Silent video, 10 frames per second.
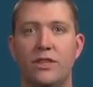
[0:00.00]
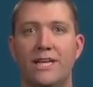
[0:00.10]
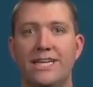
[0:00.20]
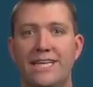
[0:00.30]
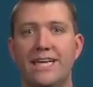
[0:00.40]

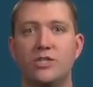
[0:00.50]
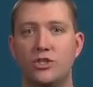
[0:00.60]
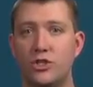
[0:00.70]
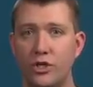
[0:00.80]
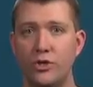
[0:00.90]
that
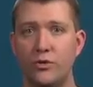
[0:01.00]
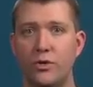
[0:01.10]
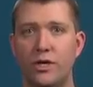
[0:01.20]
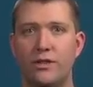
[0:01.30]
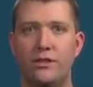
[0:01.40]
gets
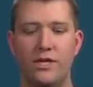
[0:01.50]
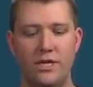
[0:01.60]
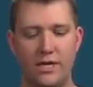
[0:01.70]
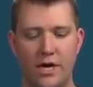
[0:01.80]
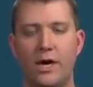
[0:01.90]
to
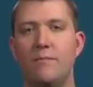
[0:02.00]
the